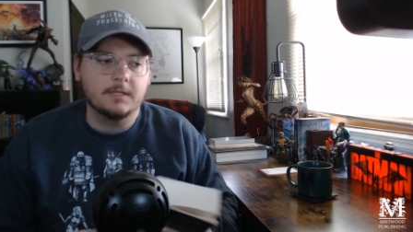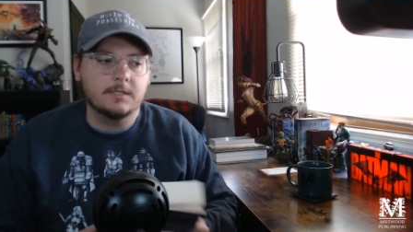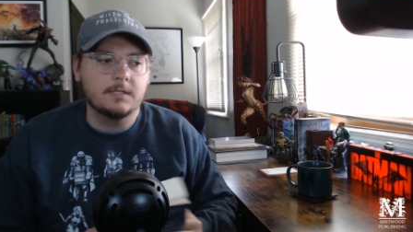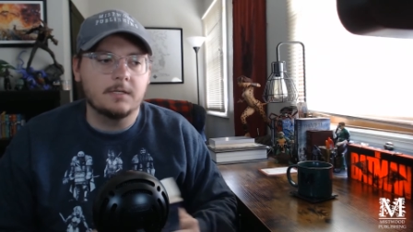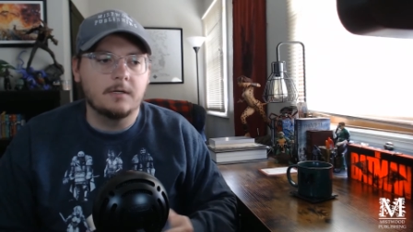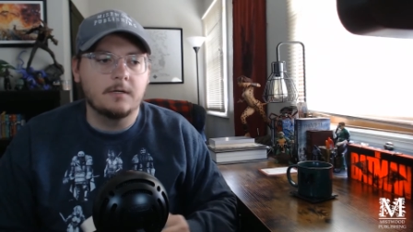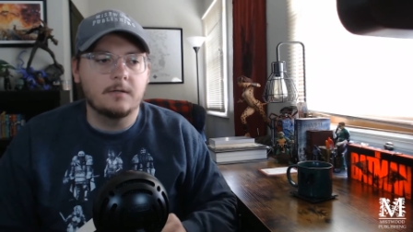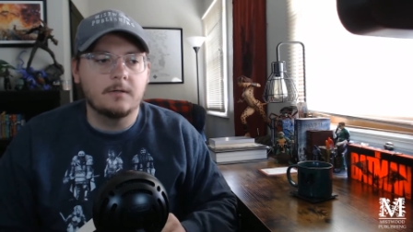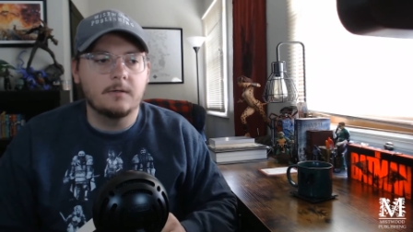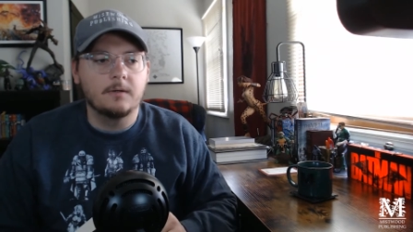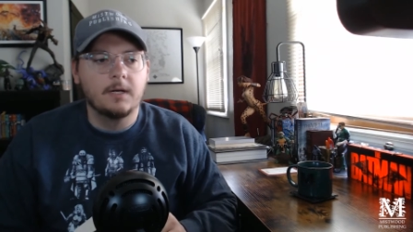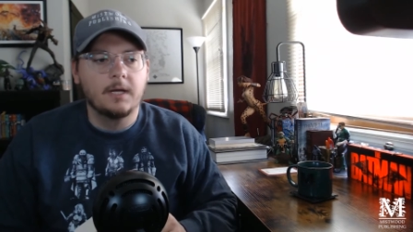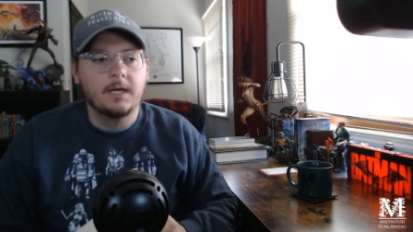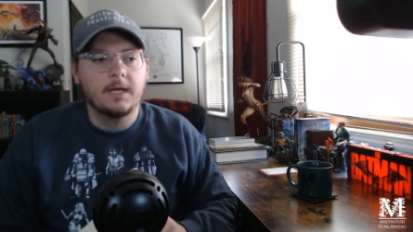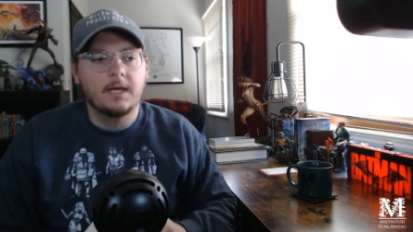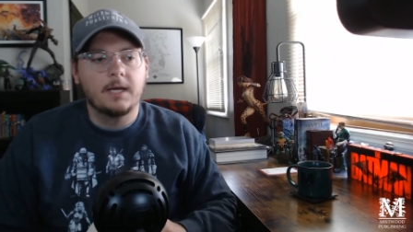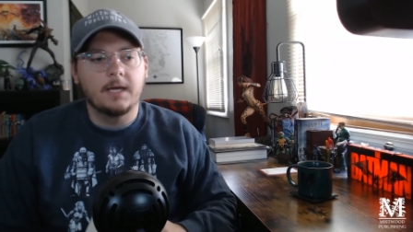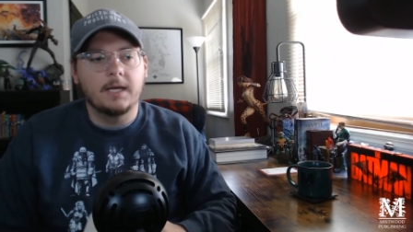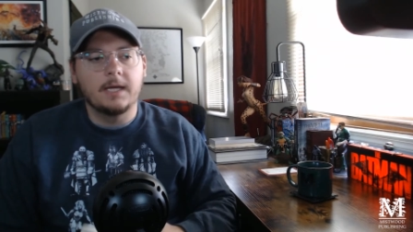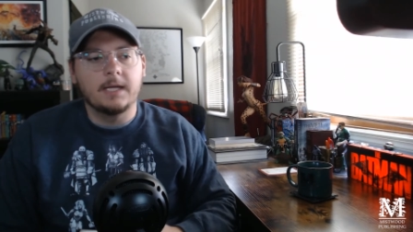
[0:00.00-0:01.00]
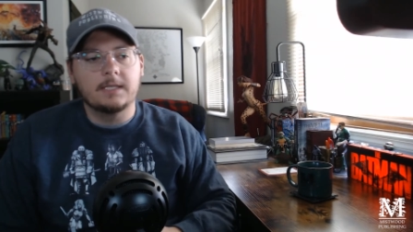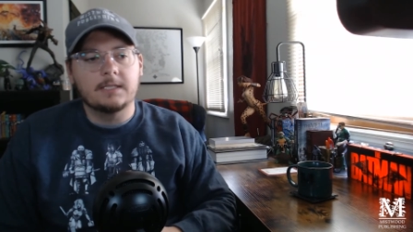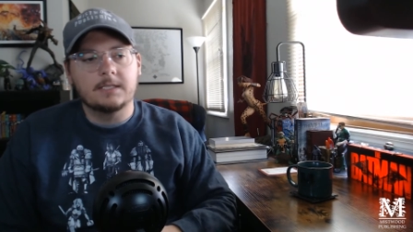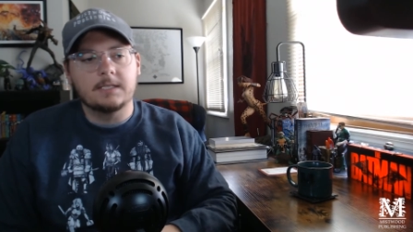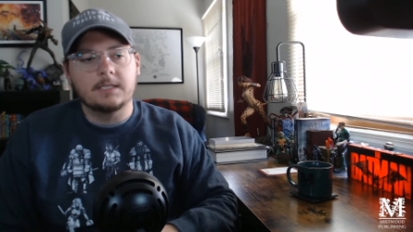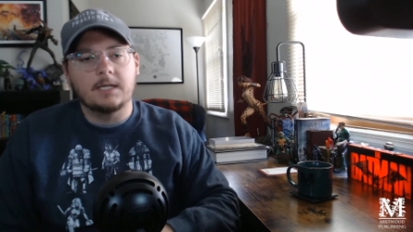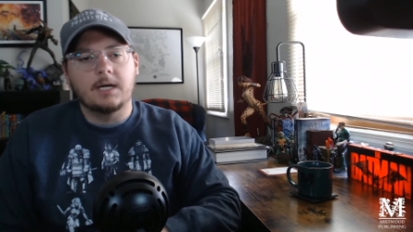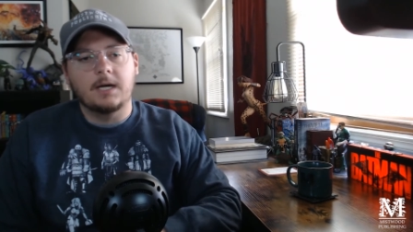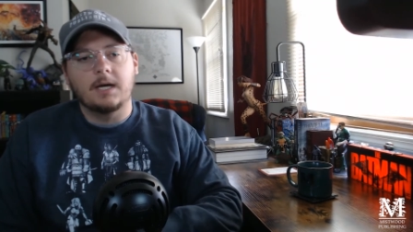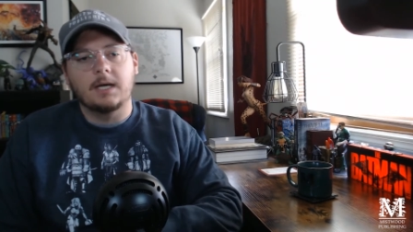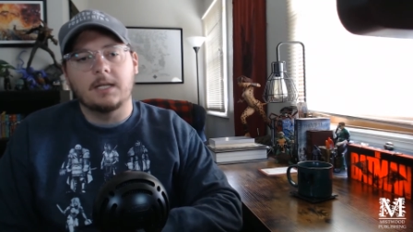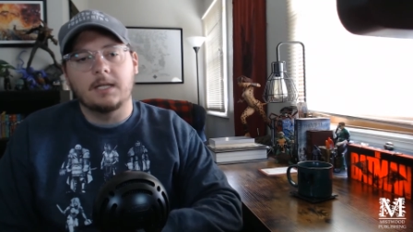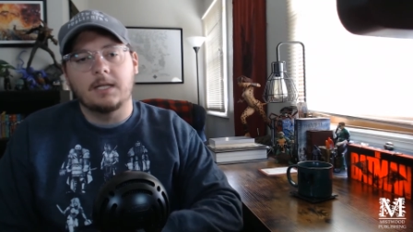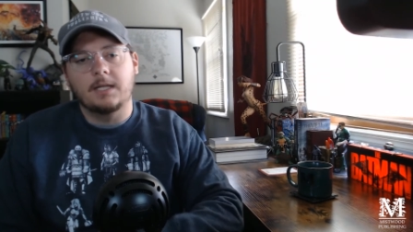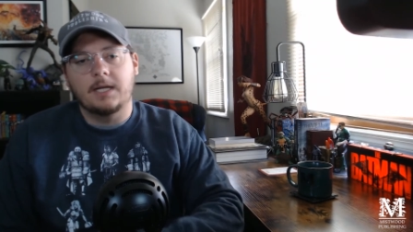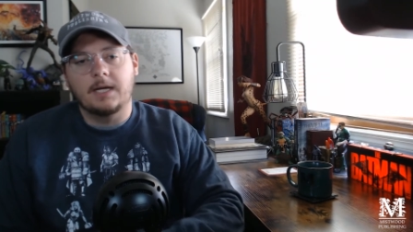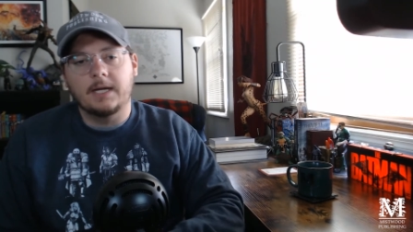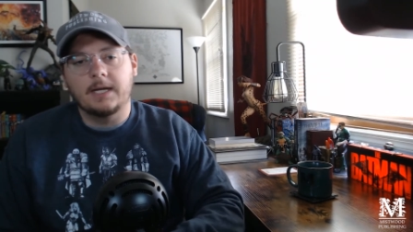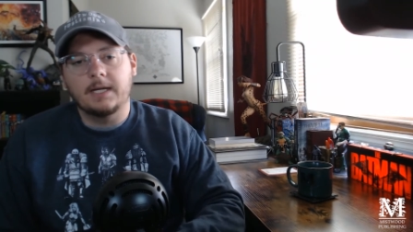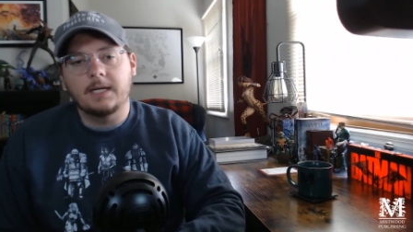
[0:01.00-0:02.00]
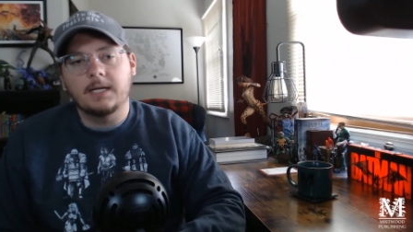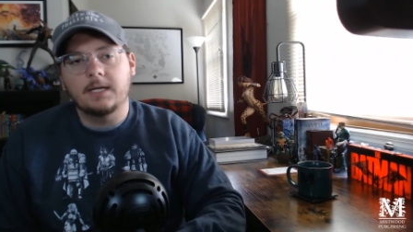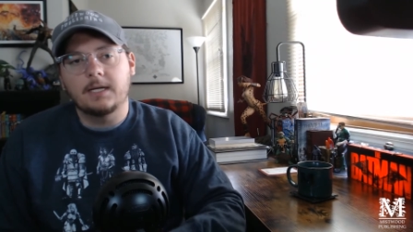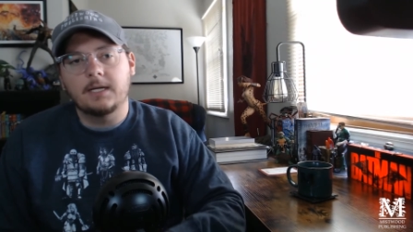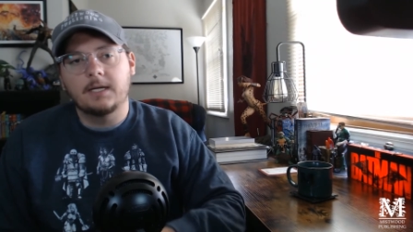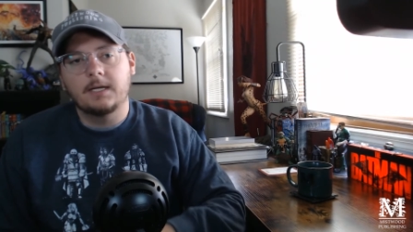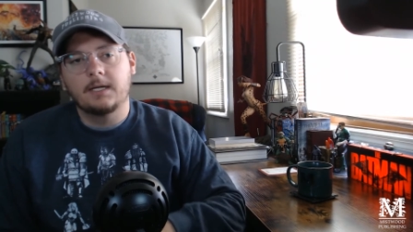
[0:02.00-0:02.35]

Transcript: So it's not like